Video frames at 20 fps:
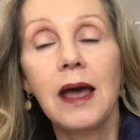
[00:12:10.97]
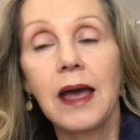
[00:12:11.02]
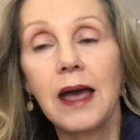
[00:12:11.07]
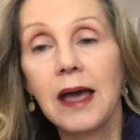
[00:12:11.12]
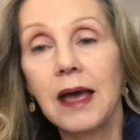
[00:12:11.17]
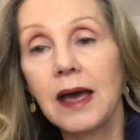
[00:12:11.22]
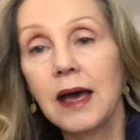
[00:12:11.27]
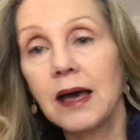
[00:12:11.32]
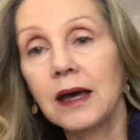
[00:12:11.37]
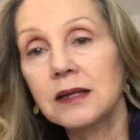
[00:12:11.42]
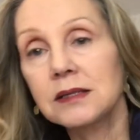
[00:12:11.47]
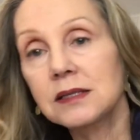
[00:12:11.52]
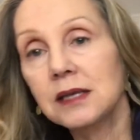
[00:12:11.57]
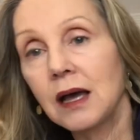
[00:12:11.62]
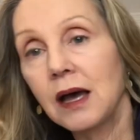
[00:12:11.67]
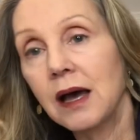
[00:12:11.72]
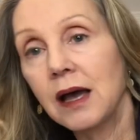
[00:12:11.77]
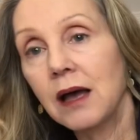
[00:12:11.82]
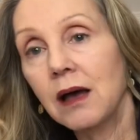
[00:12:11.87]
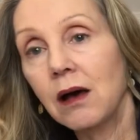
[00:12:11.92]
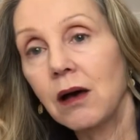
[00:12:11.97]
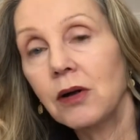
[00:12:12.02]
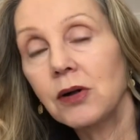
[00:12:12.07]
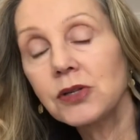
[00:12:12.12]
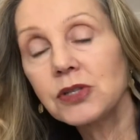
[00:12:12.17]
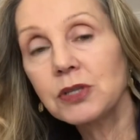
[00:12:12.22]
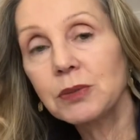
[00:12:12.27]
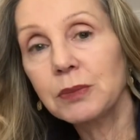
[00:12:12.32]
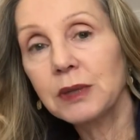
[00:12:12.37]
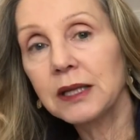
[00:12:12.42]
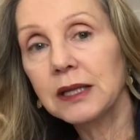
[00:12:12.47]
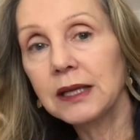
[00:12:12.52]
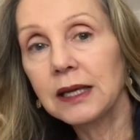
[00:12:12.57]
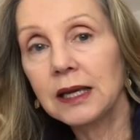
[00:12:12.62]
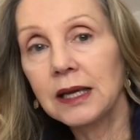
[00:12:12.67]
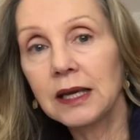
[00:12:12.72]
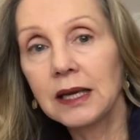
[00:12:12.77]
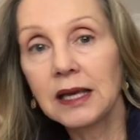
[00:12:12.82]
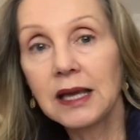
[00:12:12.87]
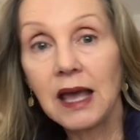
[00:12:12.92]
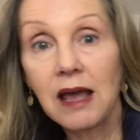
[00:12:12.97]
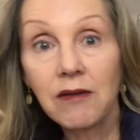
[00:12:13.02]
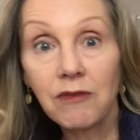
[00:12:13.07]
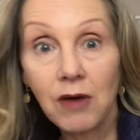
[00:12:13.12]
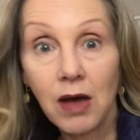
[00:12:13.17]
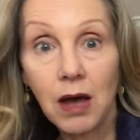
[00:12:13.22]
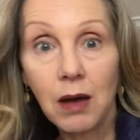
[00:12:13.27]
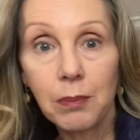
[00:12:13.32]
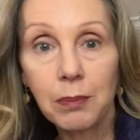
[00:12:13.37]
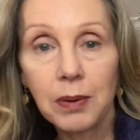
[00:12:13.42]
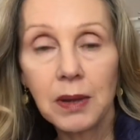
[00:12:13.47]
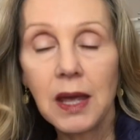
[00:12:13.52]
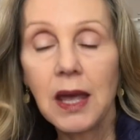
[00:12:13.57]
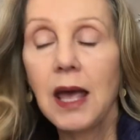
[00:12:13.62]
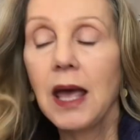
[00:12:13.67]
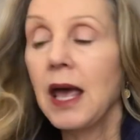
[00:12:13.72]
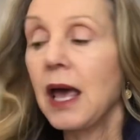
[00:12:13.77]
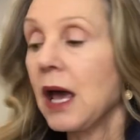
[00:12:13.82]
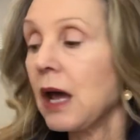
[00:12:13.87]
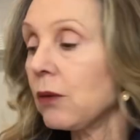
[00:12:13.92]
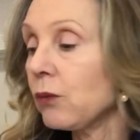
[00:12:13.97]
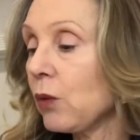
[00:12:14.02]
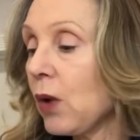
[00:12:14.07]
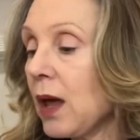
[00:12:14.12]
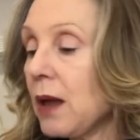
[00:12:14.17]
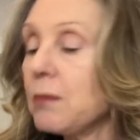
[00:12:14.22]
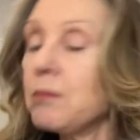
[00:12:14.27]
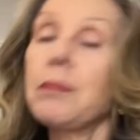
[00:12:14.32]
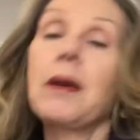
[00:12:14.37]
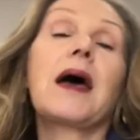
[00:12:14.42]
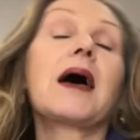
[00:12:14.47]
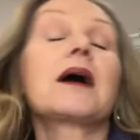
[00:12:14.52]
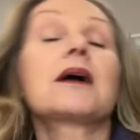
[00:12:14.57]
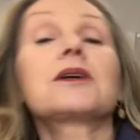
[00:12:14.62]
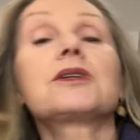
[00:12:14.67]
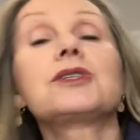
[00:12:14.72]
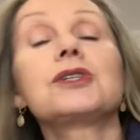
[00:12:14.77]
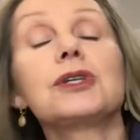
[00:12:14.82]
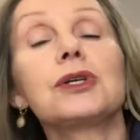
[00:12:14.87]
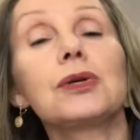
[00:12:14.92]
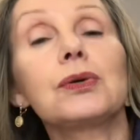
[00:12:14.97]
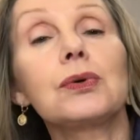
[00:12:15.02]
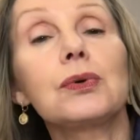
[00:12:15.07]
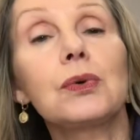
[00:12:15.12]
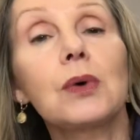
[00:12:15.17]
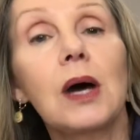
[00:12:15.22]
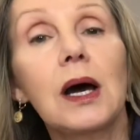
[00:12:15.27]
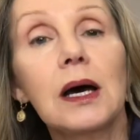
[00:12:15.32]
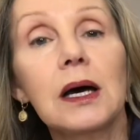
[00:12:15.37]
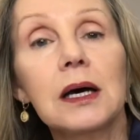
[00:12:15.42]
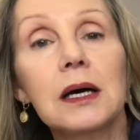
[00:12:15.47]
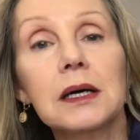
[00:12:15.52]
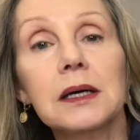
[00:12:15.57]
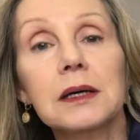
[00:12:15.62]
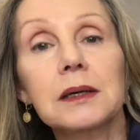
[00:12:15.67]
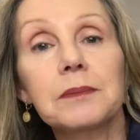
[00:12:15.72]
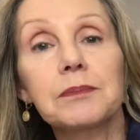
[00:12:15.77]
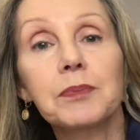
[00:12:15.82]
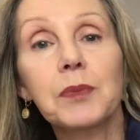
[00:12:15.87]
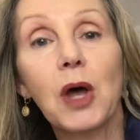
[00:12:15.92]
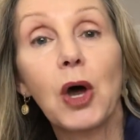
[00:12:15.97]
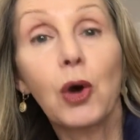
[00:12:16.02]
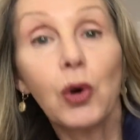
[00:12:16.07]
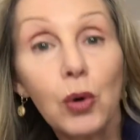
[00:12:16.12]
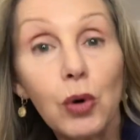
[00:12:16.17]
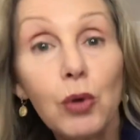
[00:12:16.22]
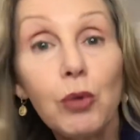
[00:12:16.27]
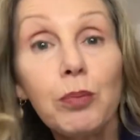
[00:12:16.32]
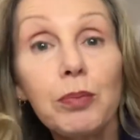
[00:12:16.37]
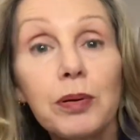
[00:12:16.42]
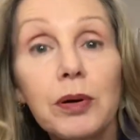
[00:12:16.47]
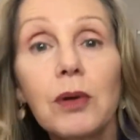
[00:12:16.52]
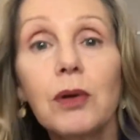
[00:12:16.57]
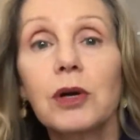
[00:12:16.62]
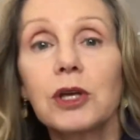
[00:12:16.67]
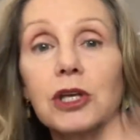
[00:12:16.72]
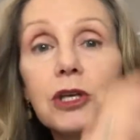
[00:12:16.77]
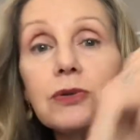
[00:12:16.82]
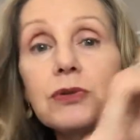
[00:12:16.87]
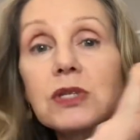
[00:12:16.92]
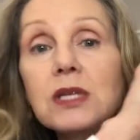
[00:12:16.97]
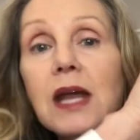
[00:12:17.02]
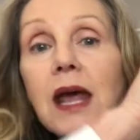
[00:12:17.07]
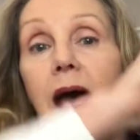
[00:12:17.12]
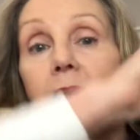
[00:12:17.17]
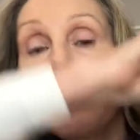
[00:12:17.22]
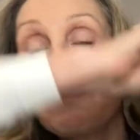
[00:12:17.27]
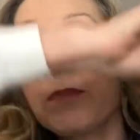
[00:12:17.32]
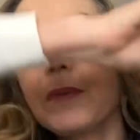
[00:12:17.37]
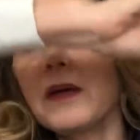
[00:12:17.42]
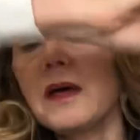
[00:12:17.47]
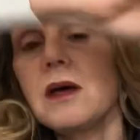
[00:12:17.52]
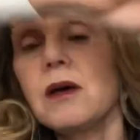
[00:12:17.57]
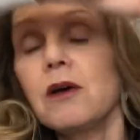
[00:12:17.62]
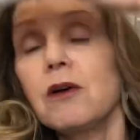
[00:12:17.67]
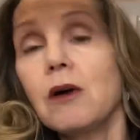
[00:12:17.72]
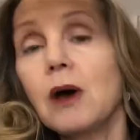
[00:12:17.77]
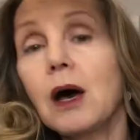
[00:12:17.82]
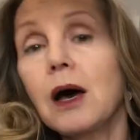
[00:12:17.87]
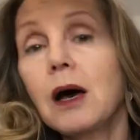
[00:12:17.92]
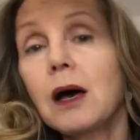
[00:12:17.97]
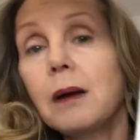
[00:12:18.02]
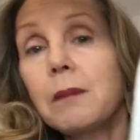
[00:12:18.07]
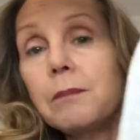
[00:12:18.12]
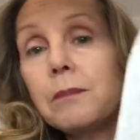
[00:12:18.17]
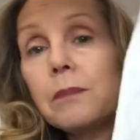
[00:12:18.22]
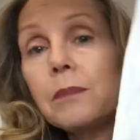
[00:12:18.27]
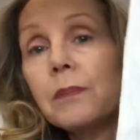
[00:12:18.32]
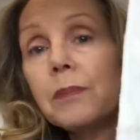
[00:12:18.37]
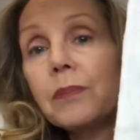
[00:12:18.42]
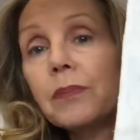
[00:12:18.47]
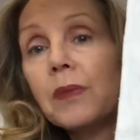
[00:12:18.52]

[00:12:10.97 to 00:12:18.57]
And I ultimately gave up and went back to uh, a hoop, Q-snap, um,